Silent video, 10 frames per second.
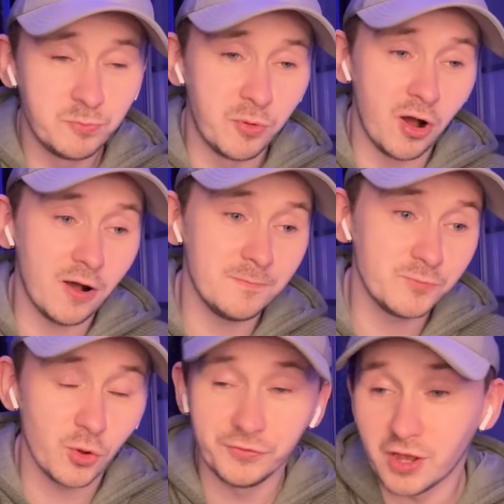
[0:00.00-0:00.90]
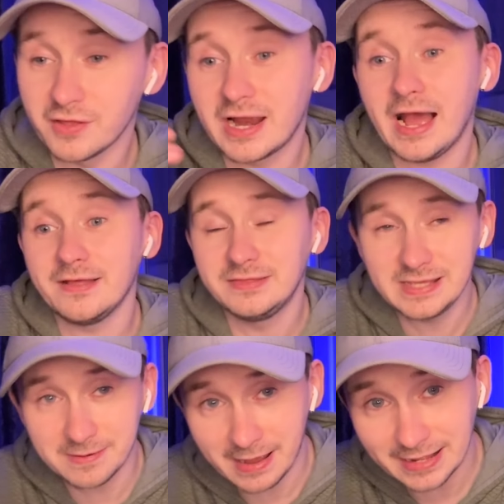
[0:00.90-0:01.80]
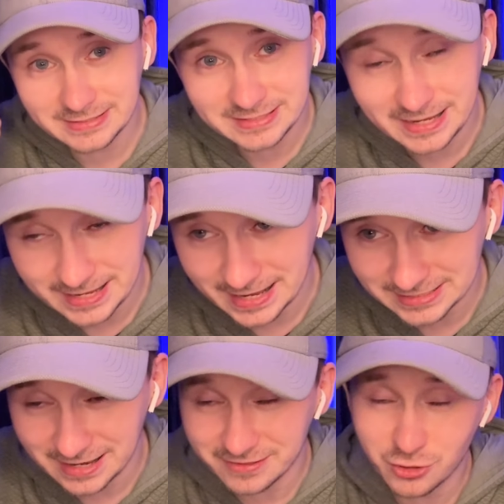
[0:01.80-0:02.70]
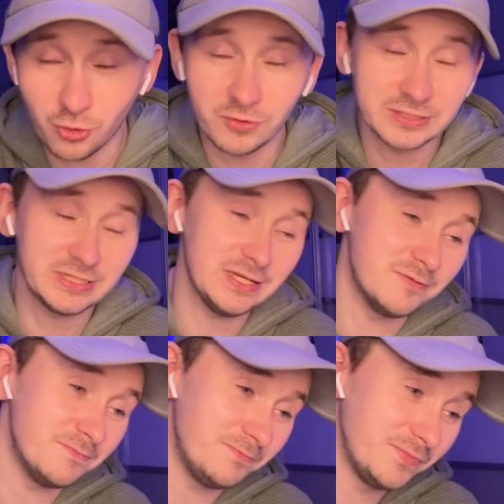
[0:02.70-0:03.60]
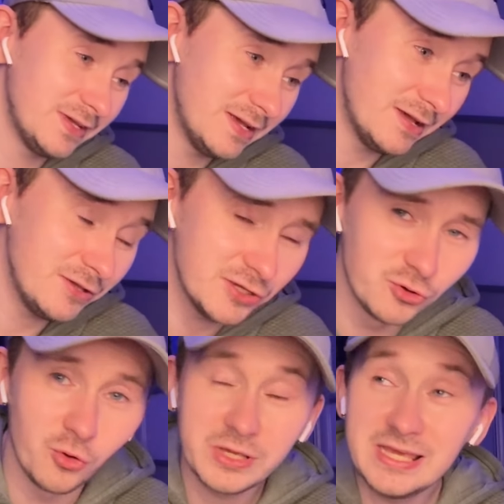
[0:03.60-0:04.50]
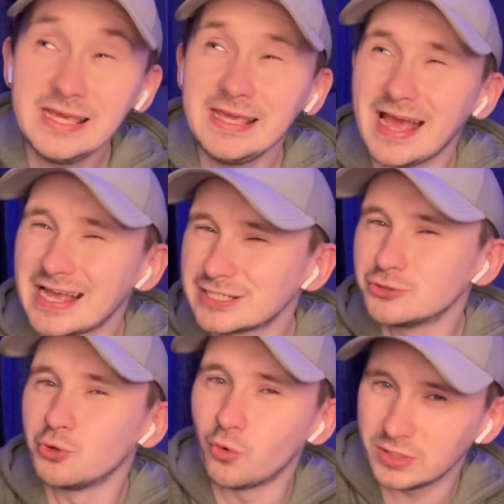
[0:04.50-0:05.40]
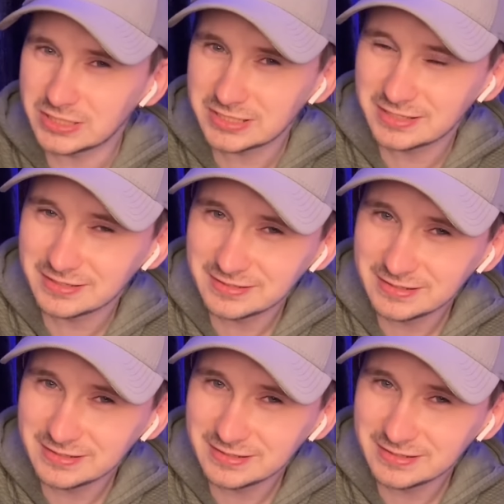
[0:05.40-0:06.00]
But on the other hand, Diamante is at the Colosseum. You know, he has noticed.